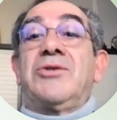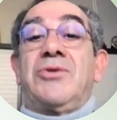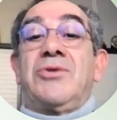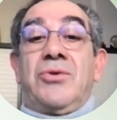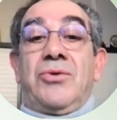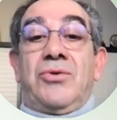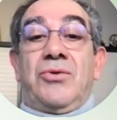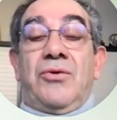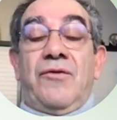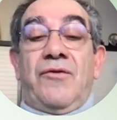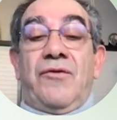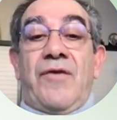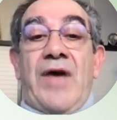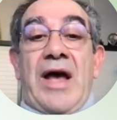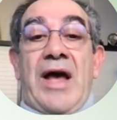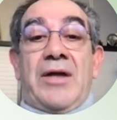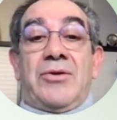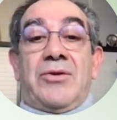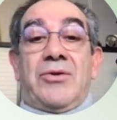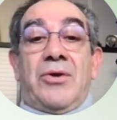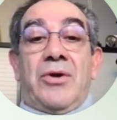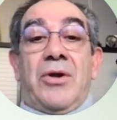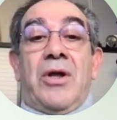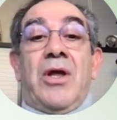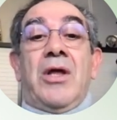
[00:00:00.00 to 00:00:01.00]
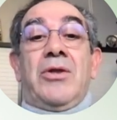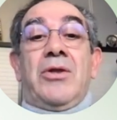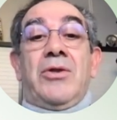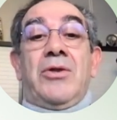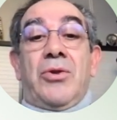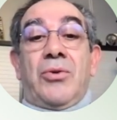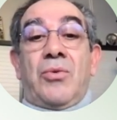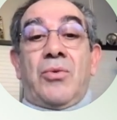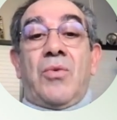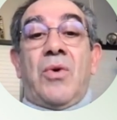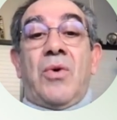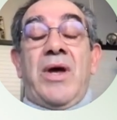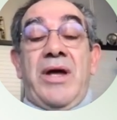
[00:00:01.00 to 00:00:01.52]
structure factor.
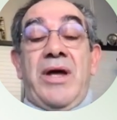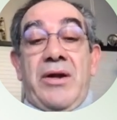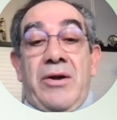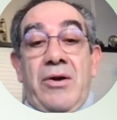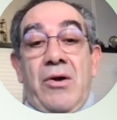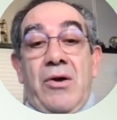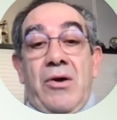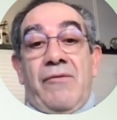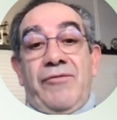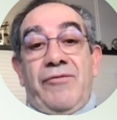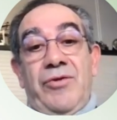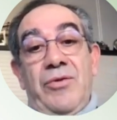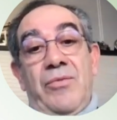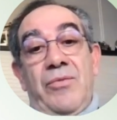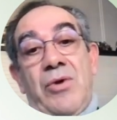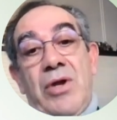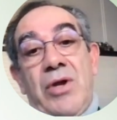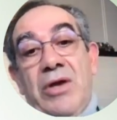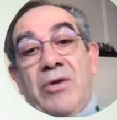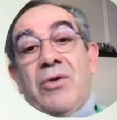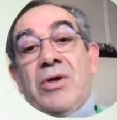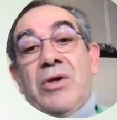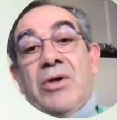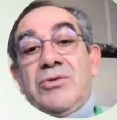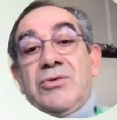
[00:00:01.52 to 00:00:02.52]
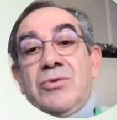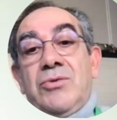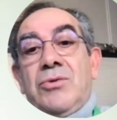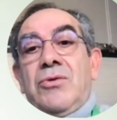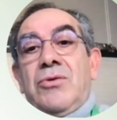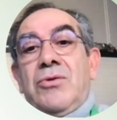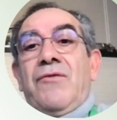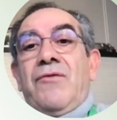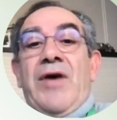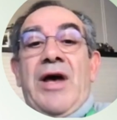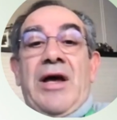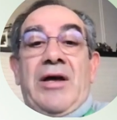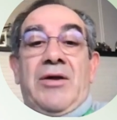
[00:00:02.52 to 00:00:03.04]
The square of the molecular
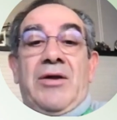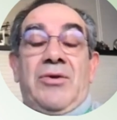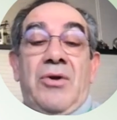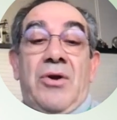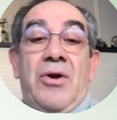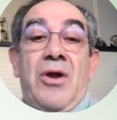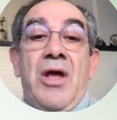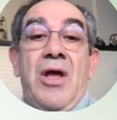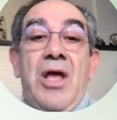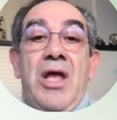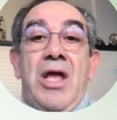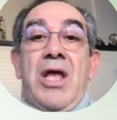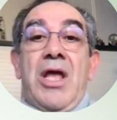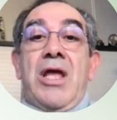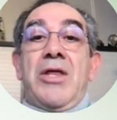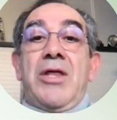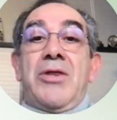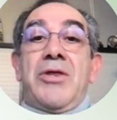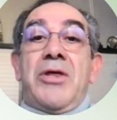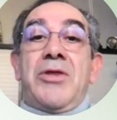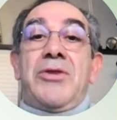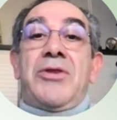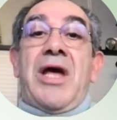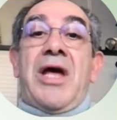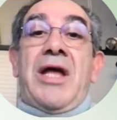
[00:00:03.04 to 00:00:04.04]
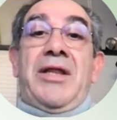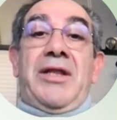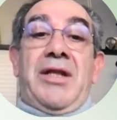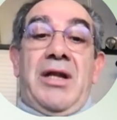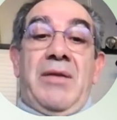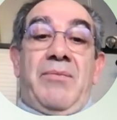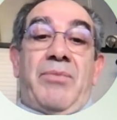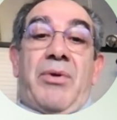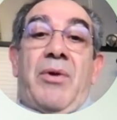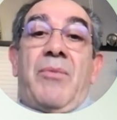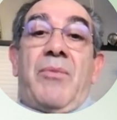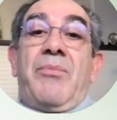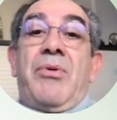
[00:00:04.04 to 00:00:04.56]
structure factor is
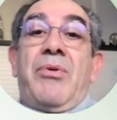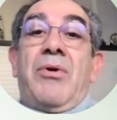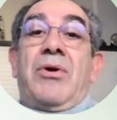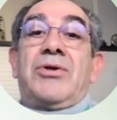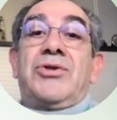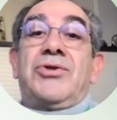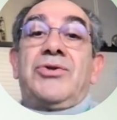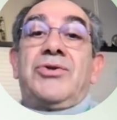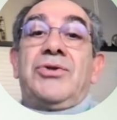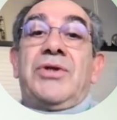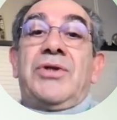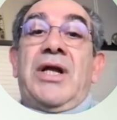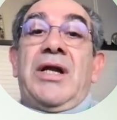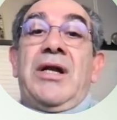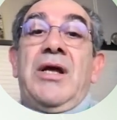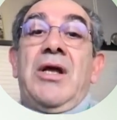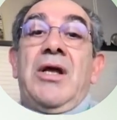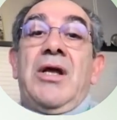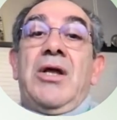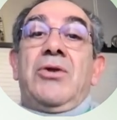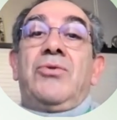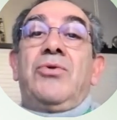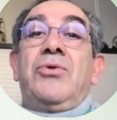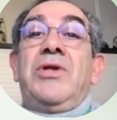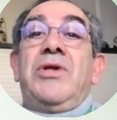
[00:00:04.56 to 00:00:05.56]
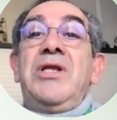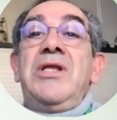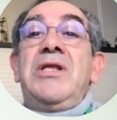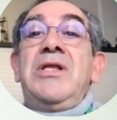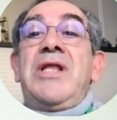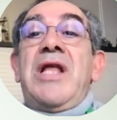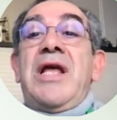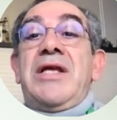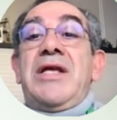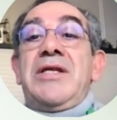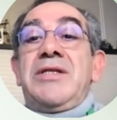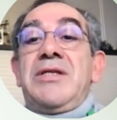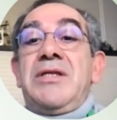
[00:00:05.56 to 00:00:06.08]
exactly proportional to the
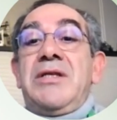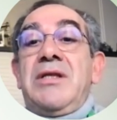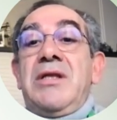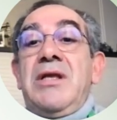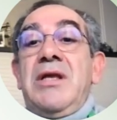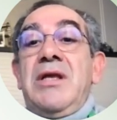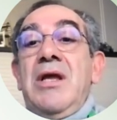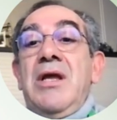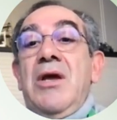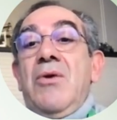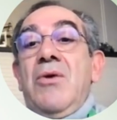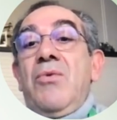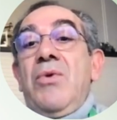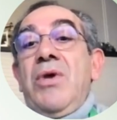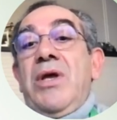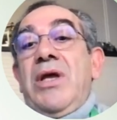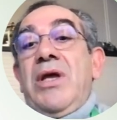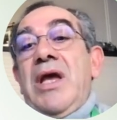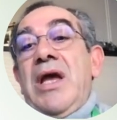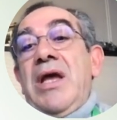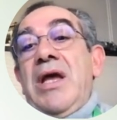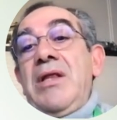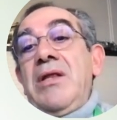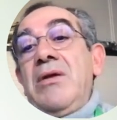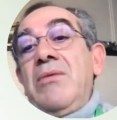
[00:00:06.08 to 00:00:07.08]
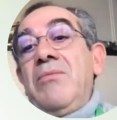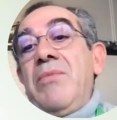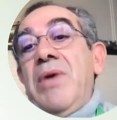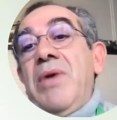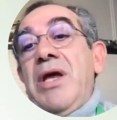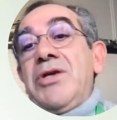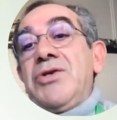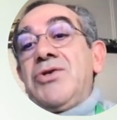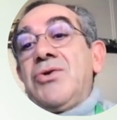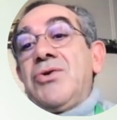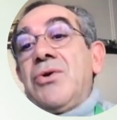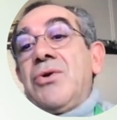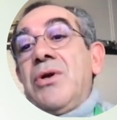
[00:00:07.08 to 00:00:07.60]
intensity we can
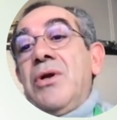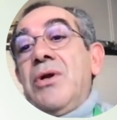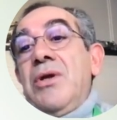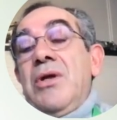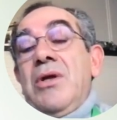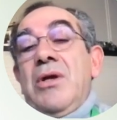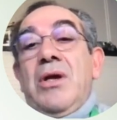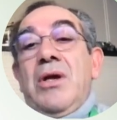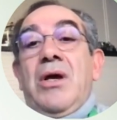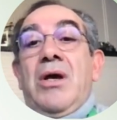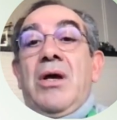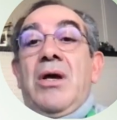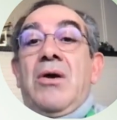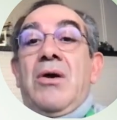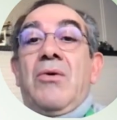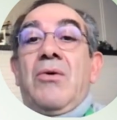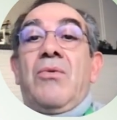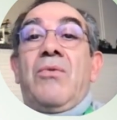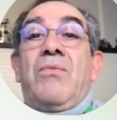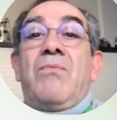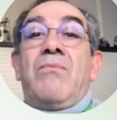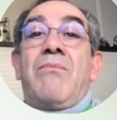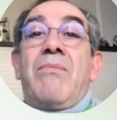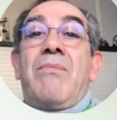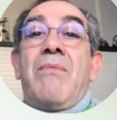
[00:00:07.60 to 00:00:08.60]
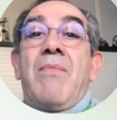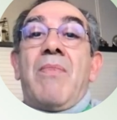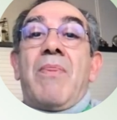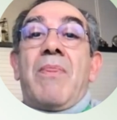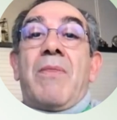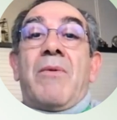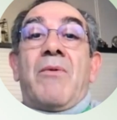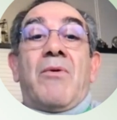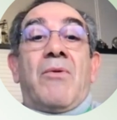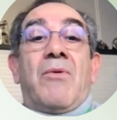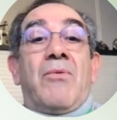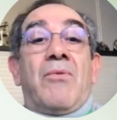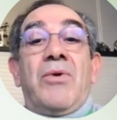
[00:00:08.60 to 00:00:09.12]
measure
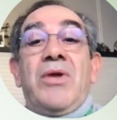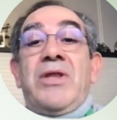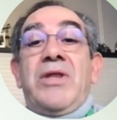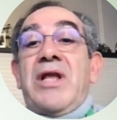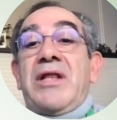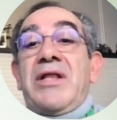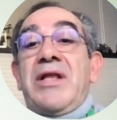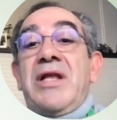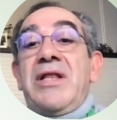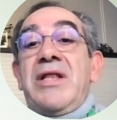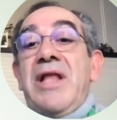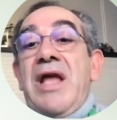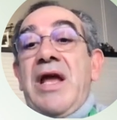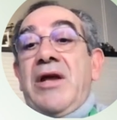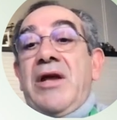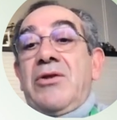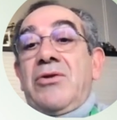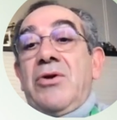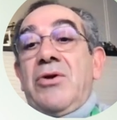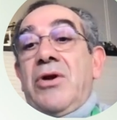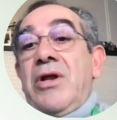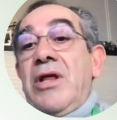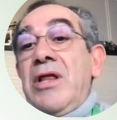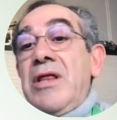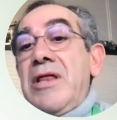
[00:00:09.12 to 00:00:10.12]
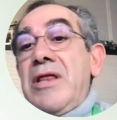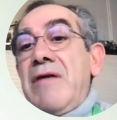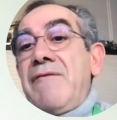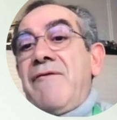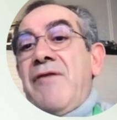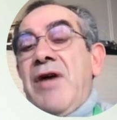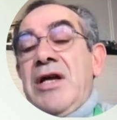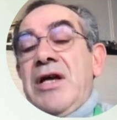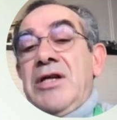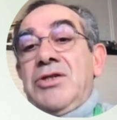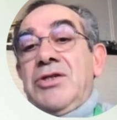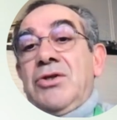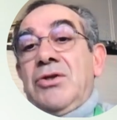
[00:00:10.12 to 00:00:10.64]
with a detector as a
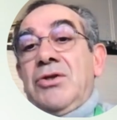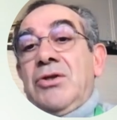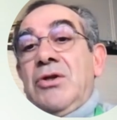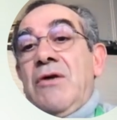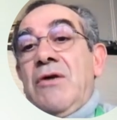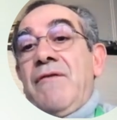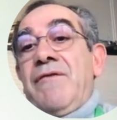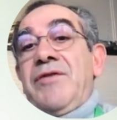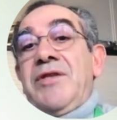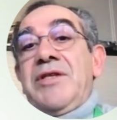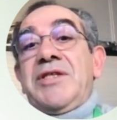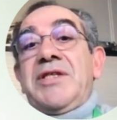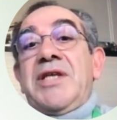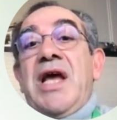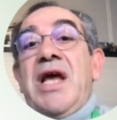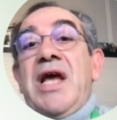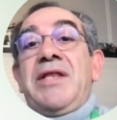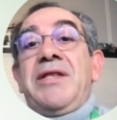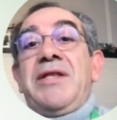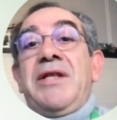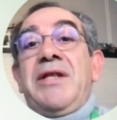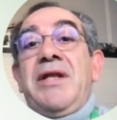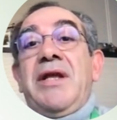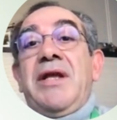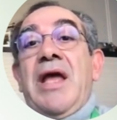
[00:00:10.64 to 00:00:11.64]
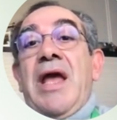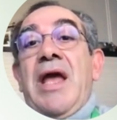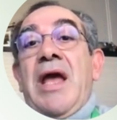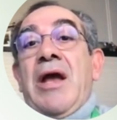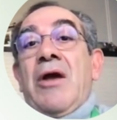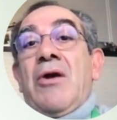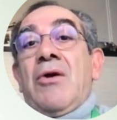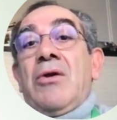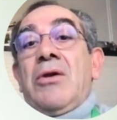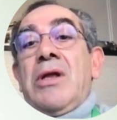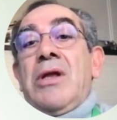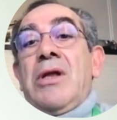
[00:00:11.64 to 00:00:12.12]
function of the scattering angle.